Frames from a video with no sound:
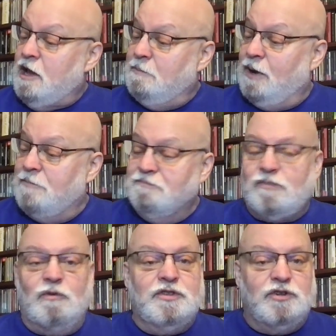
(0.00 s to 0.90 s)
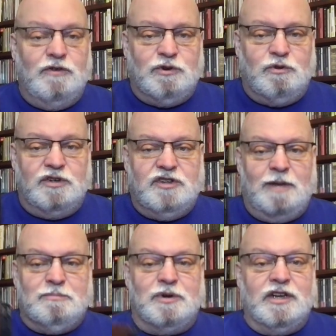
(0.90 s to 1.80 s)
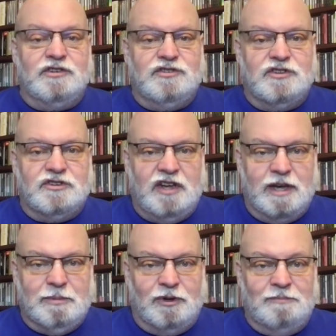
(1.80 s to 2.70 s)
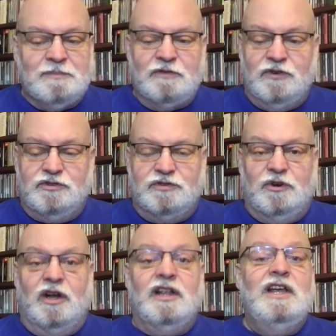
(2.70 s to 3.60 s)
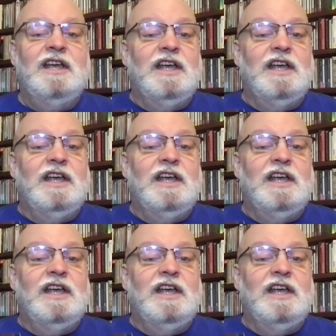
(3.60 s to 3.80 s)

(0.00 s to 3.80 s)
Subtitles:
But what the Dover Quartet brings to the table, first of all,